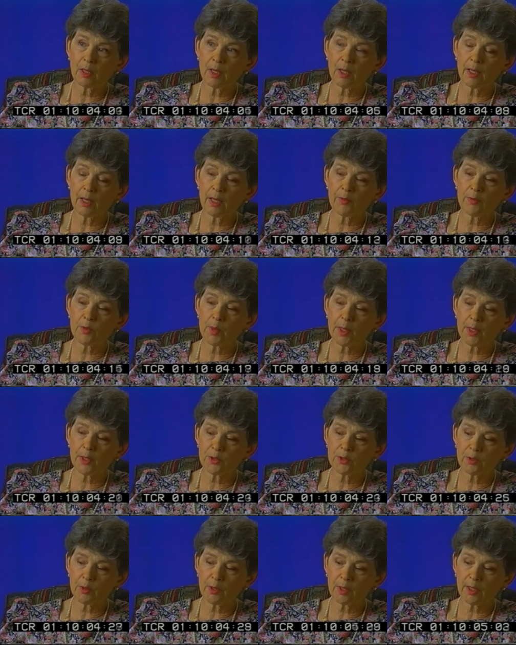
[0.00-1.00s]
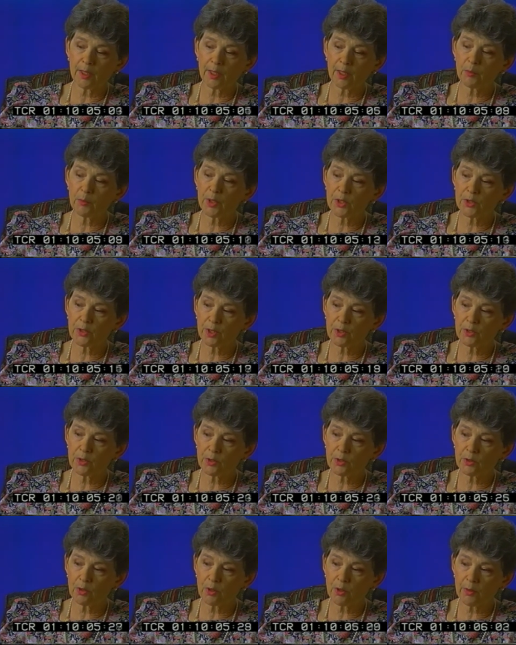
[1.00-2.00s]
Everybody should, again, be judged
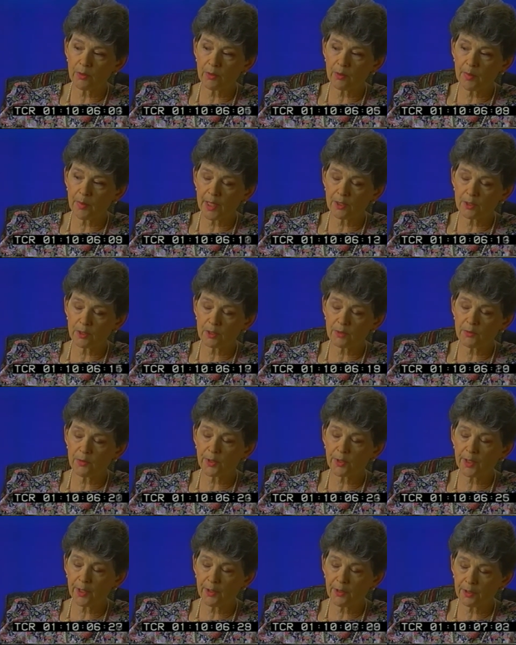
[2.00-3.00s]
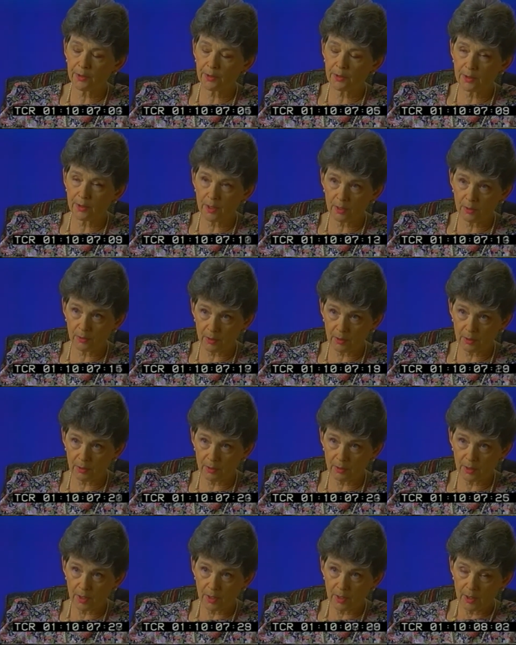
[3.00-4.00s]
on the basis of their character, not on
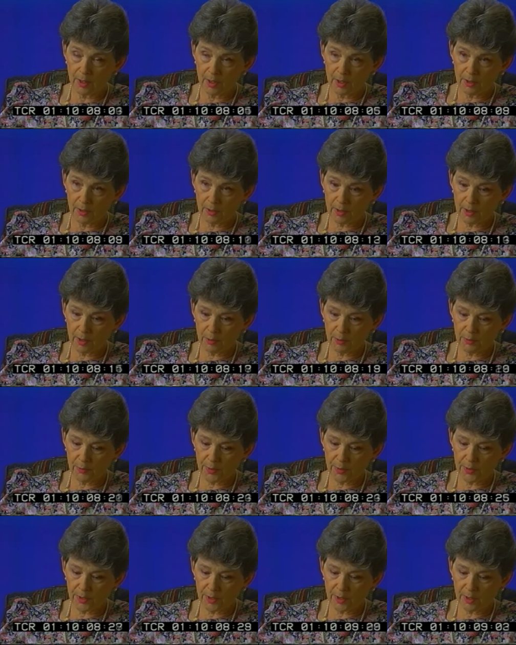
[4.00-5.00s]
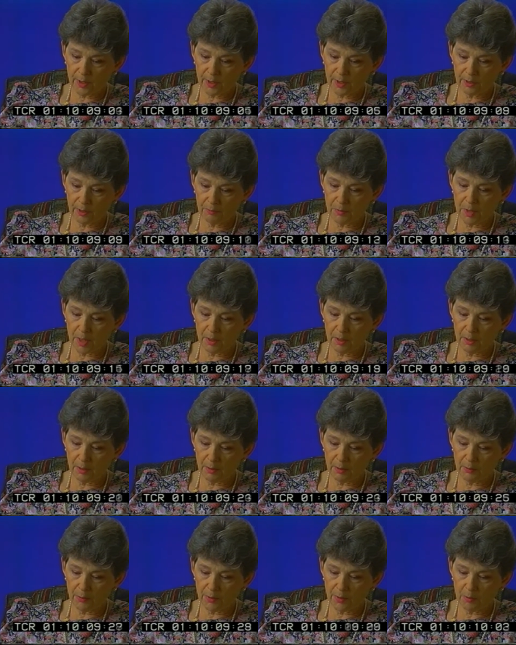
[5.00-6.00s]
the color of their skin. I
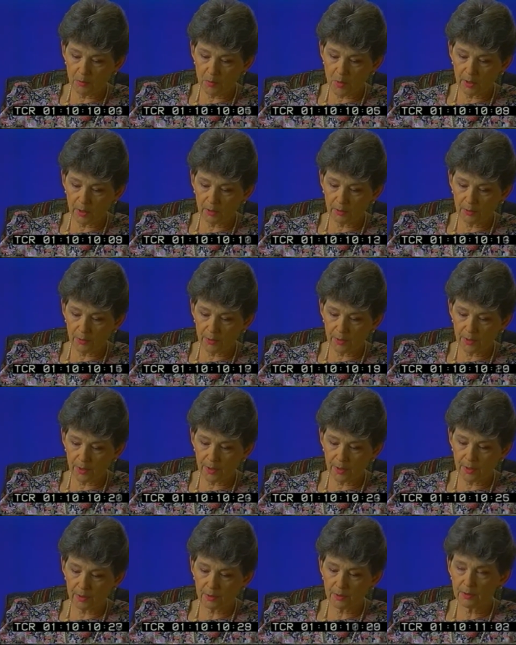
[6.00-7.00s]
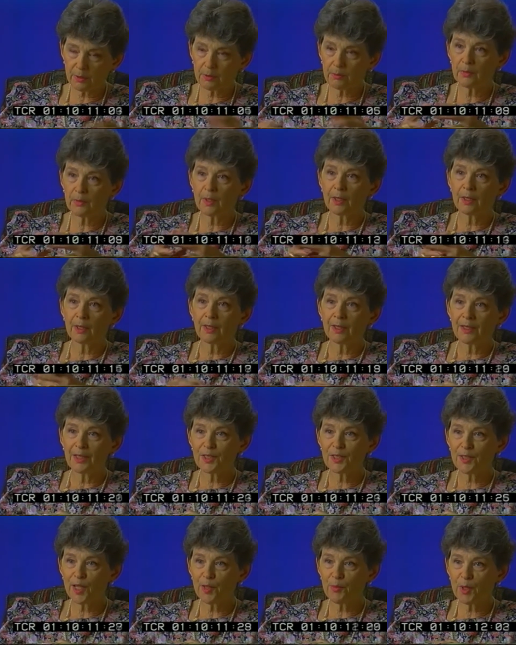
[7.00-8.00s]
love Martin Luther King's
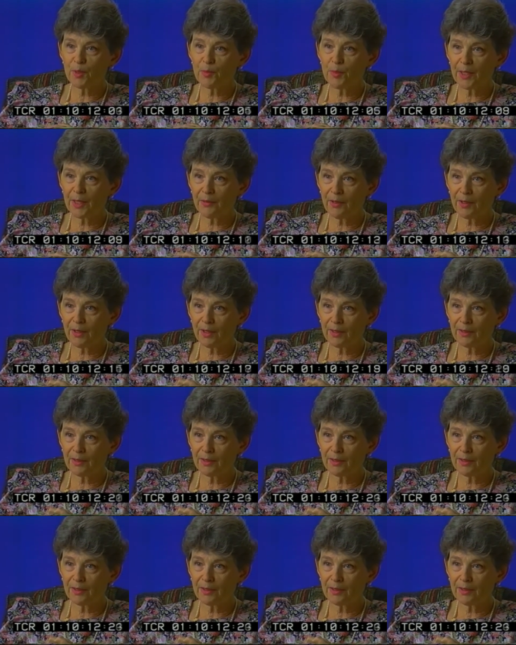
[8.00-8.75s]
statement about that.